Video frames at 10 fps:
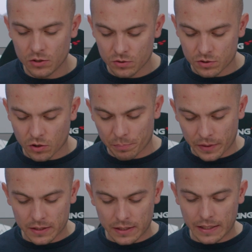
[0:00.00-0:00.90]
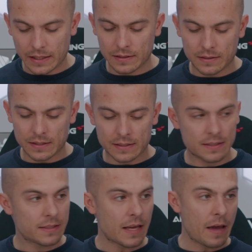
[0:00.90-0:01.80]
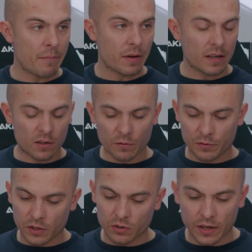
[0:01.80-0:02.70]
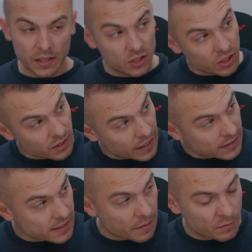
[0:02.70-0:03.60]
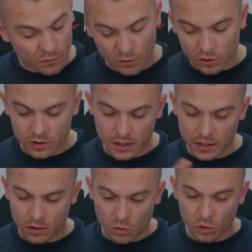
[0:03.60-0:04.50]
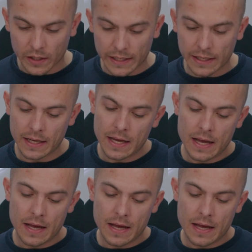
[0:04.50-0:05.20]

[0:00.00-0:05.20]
use completely the same configuration except for the cooling,